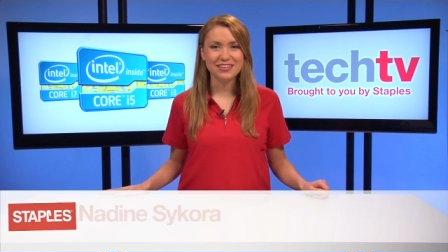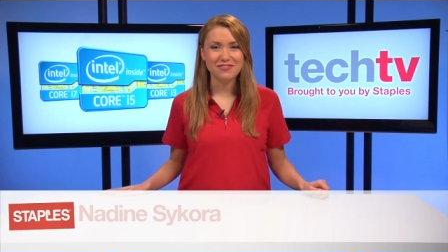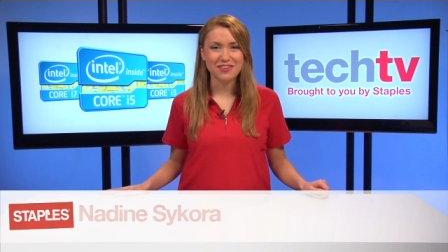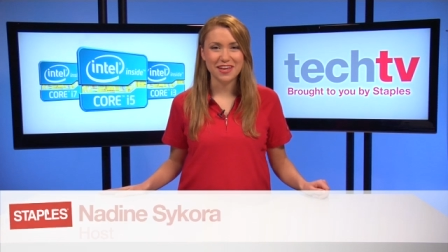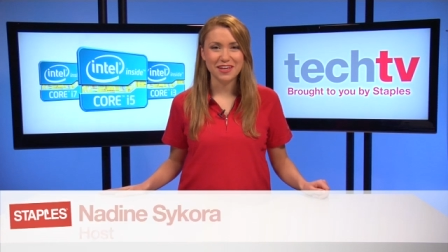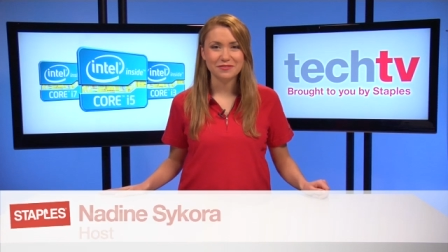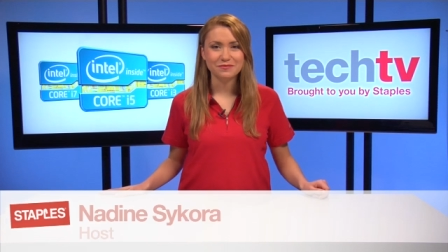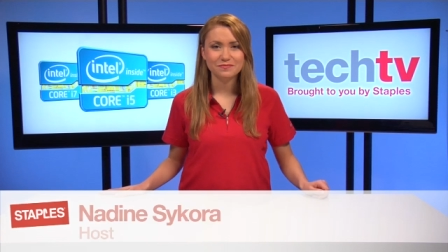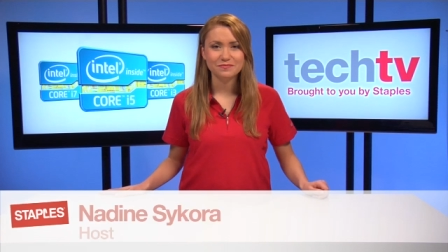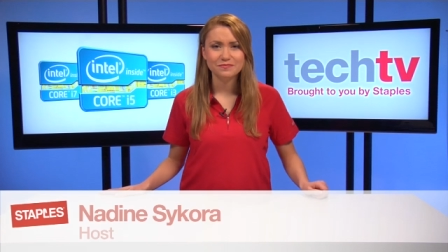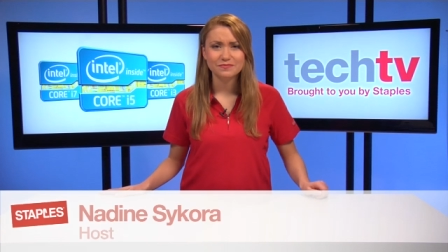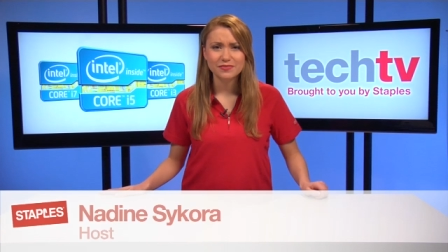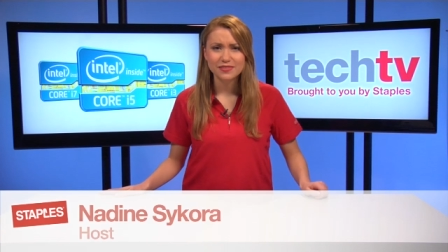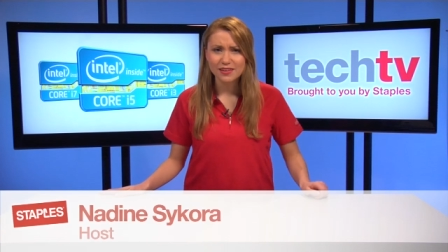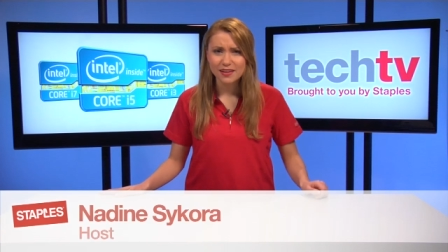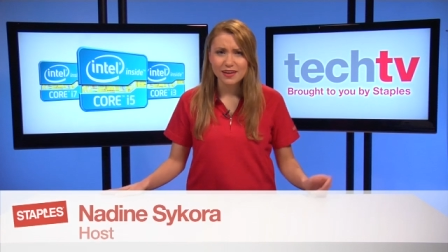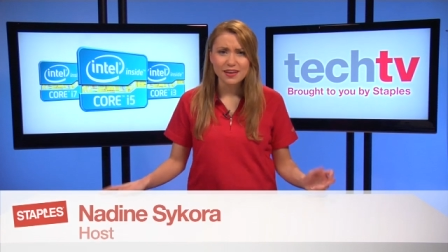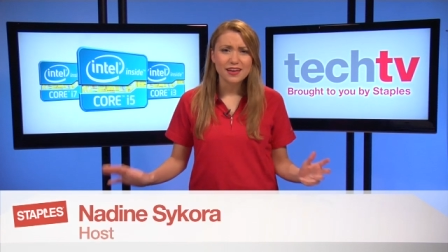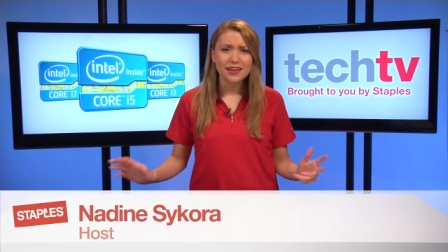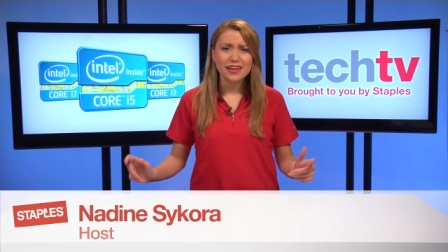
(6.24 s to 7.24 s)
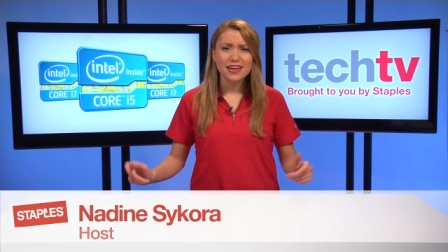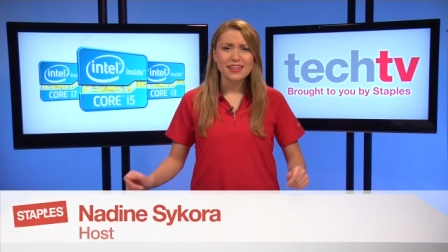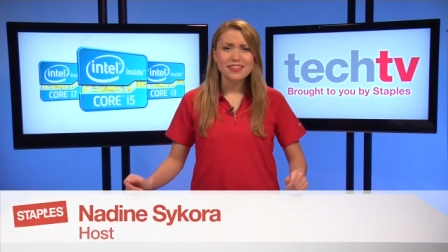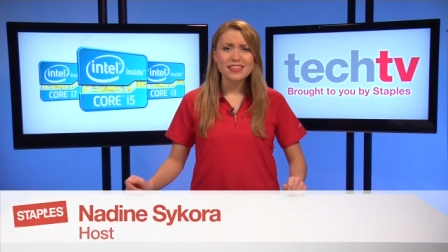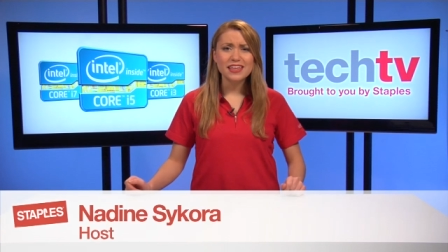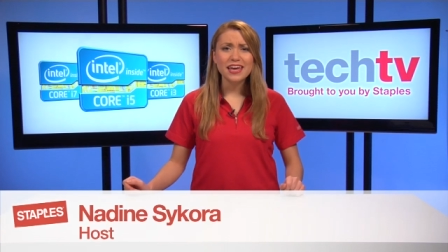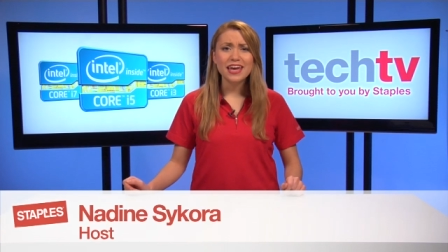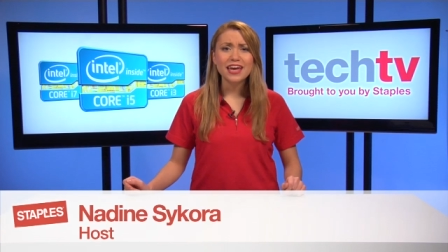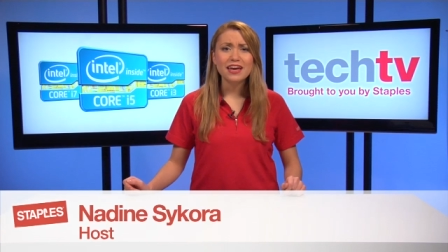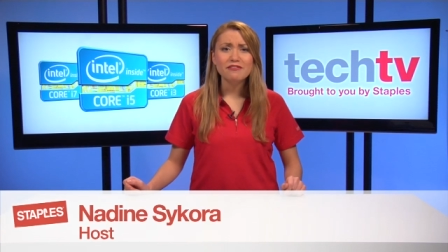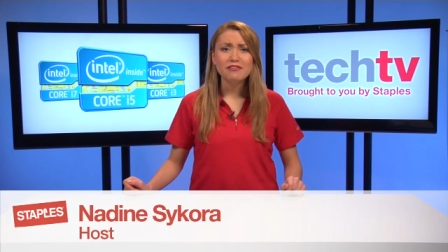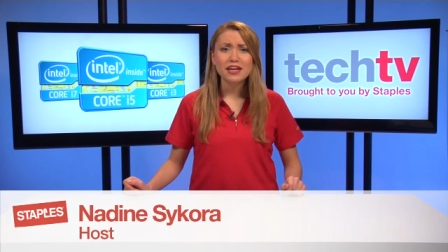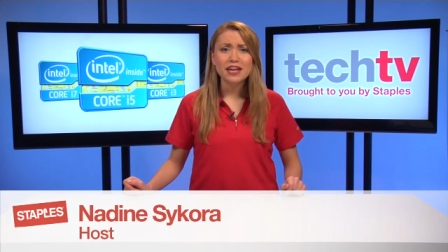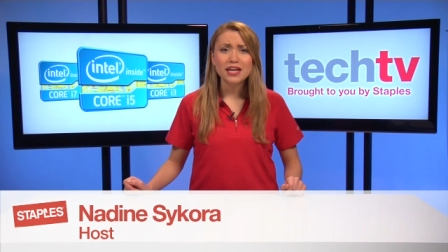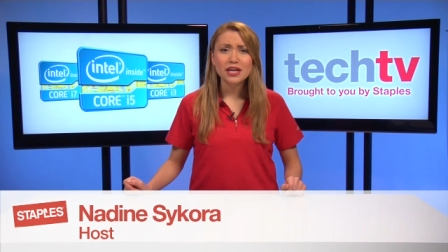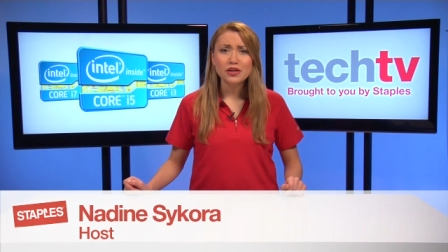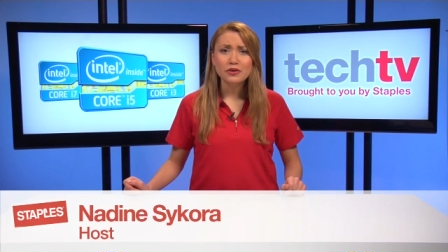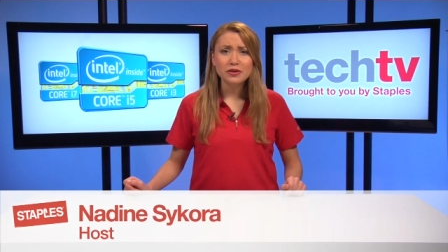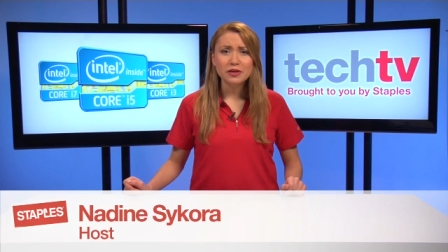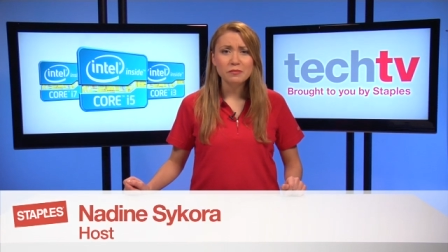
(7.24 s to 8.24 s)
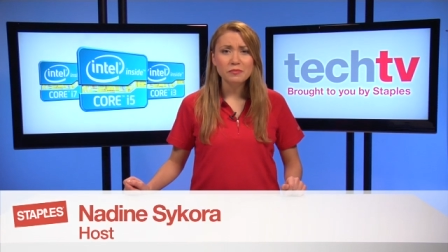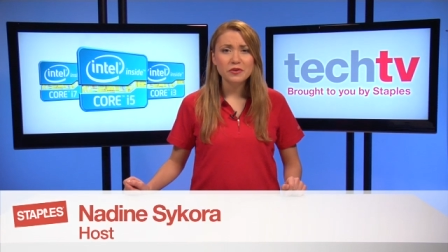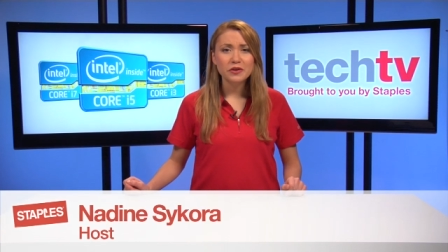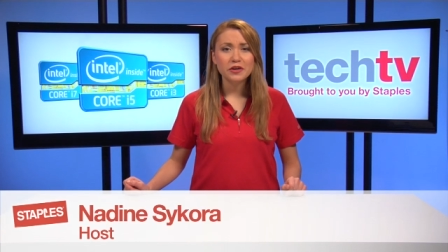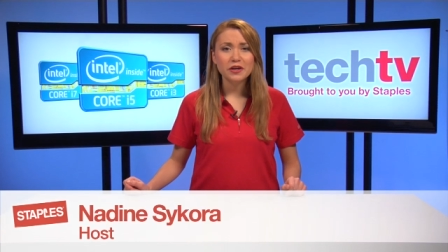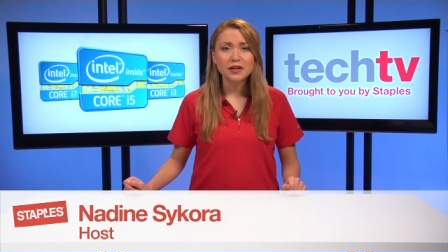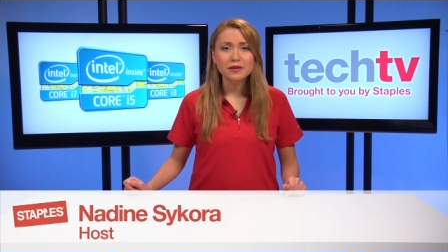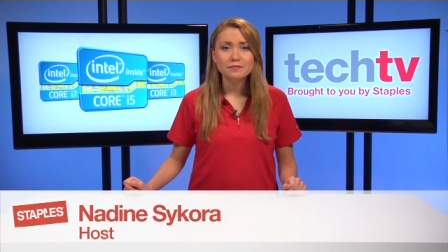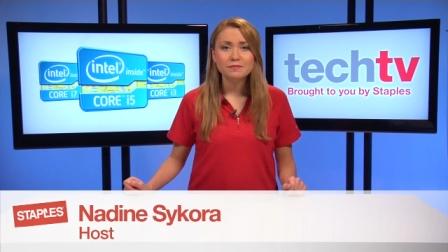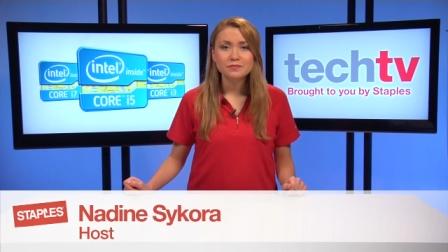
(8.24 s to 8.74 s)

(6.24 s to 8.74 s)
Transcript: TV. Thinking of getting a new computer?